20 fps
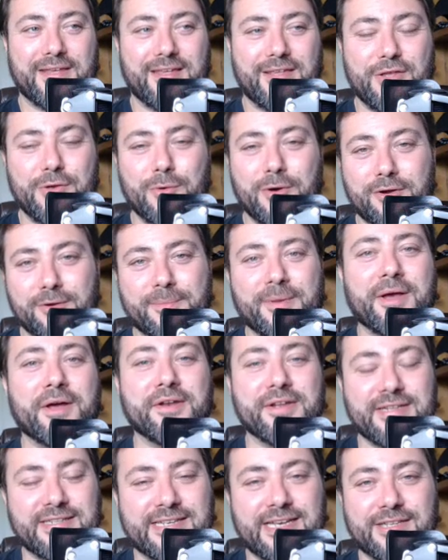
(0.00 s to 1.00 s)
You are a bit
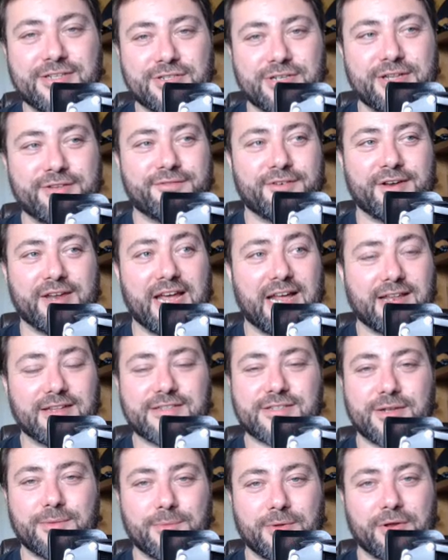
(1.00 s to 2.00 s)
unintentionally funny,
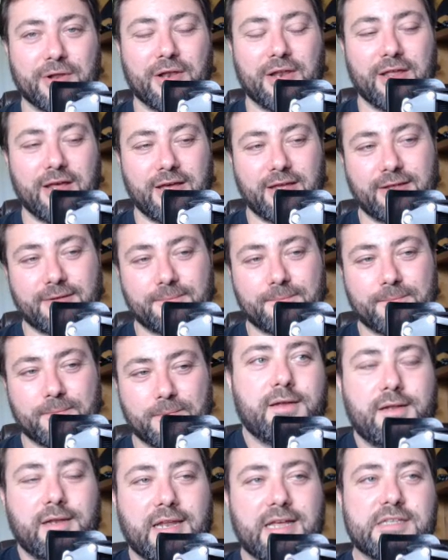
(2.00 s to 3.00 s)
Alison. I'm not going to lie.
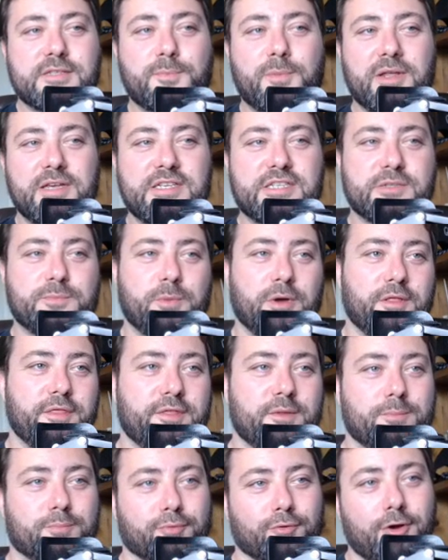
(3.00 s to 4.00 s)
Let's play Spot
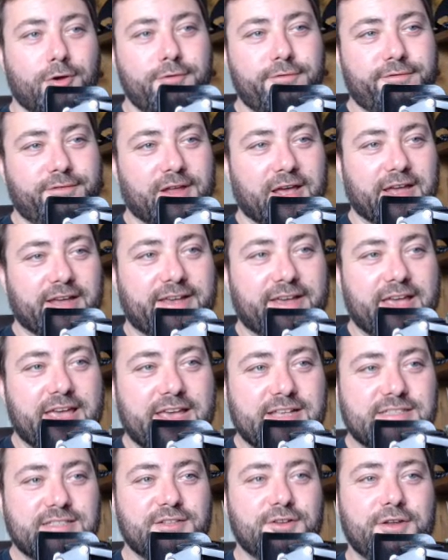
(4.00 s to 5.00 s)
the Bro Flake.
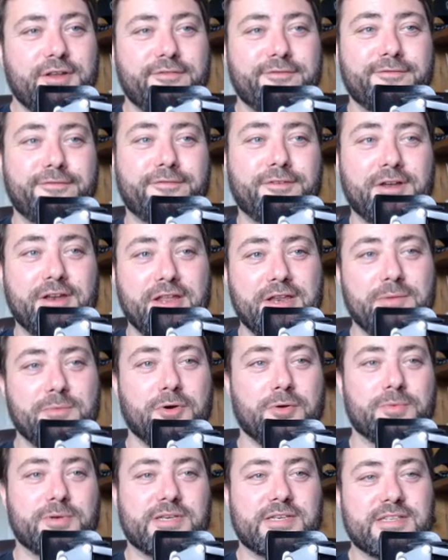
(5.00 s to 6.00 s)
It's not even fun
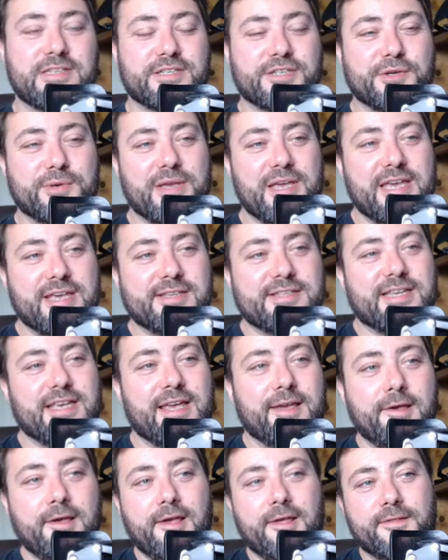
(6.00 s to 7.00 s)
anymore because it's so easy.
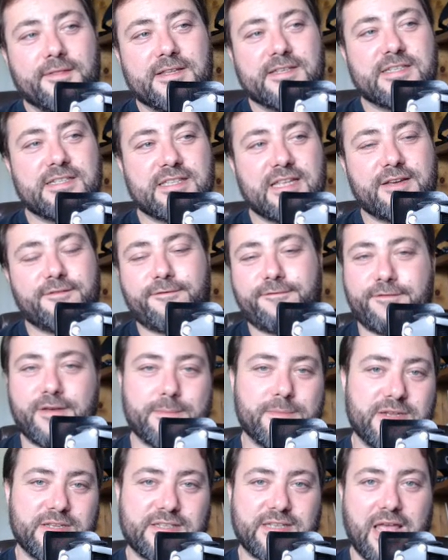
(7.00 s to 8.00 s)
This is that
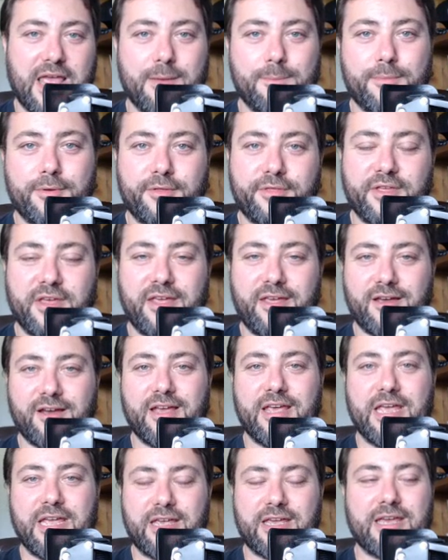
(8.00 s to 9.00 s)
feminist empathy
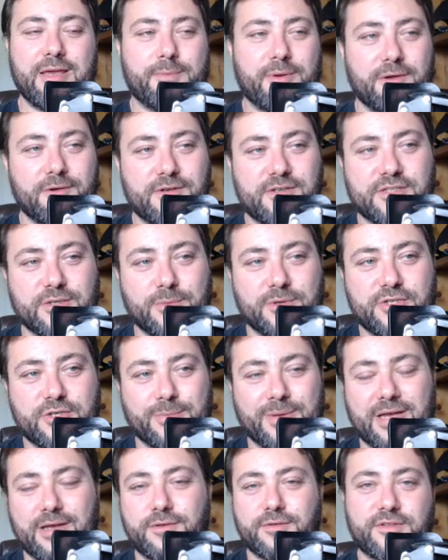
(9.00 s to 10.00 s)
I keep hearing so much
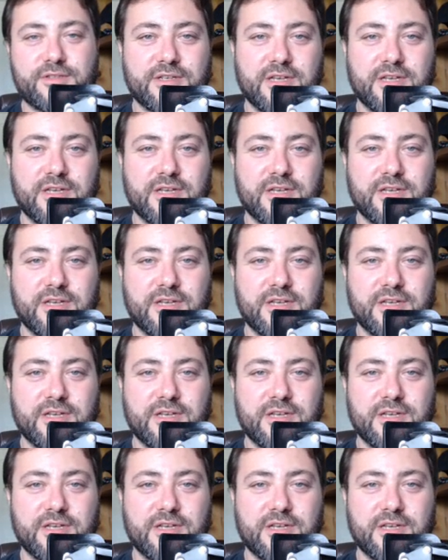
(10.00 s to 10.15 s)
about.